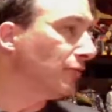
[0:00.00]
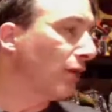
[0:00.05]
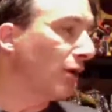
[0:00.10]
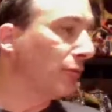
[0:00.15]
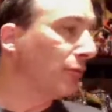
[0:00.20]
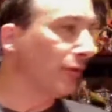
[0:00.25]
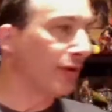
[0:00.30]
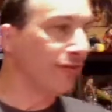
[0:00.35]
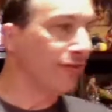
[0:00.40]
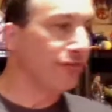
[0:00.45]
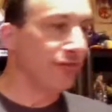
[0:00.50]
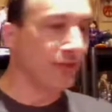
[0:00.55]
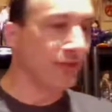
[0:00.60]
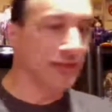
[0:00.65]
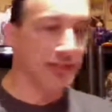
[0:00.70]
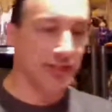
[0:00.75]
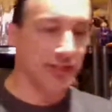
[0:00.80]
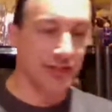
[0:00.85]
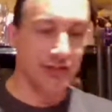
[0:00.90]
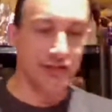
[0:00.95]
while we're on
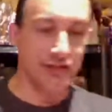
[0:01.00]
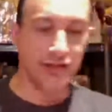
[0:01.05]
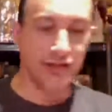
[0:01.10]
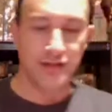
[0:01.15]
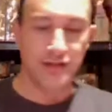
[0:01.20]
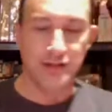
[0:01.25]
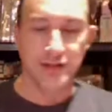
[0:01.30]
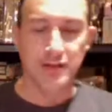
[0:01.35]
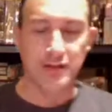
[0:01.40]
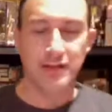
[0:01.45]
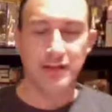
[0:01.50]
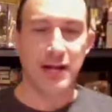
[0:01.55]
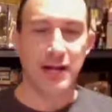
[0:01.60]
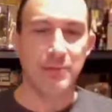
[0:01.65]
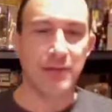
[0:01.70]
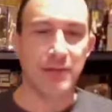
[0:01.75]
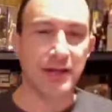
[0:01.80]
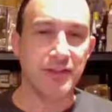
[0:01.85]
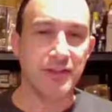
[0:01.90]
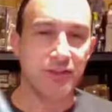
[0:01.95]
vintage,
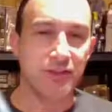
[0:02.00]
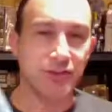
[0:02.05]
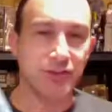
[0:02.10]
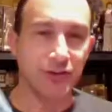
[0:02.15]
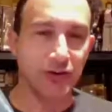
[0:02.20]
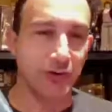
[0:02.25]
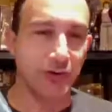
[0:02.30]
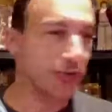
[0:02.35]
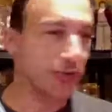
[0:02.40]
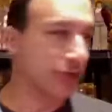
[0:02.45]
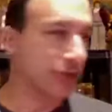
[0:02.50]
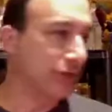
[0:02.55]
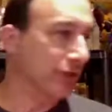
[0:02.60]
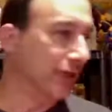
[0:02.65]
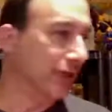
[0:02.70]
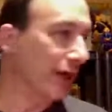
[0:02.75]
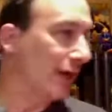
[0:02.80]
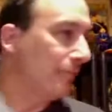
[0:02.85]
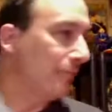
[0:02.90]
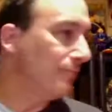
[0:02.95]
pick this little
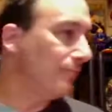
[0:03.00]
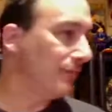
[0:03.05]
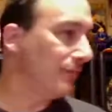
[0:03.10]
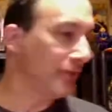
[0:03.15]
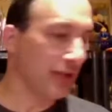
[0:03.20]
beauty up,